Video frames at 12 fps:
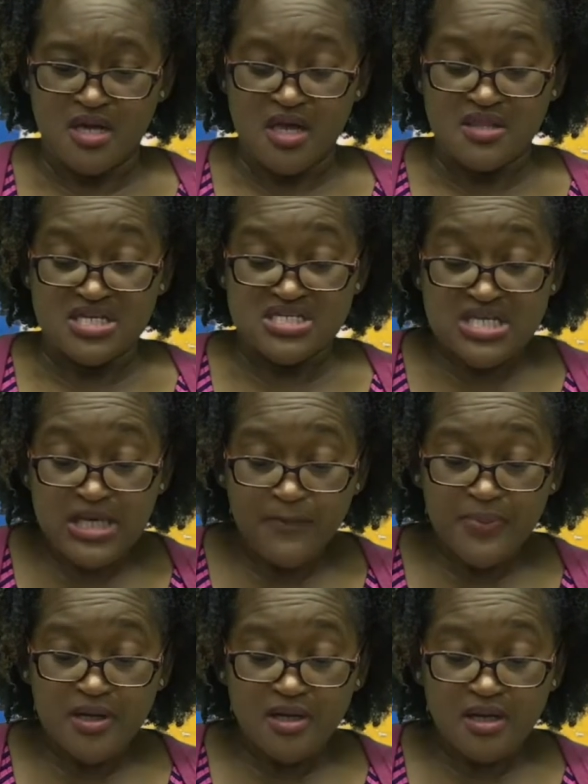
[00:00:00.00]
The tip,
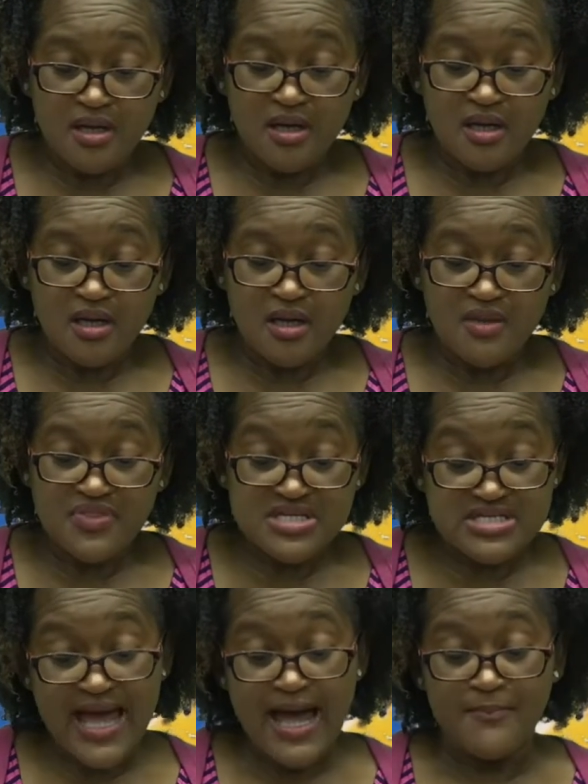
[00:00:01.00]
the
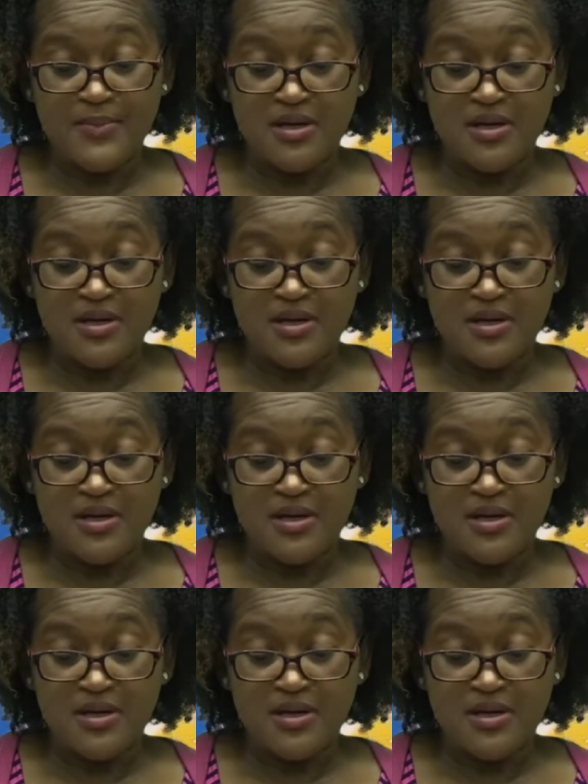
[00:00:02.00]
tap,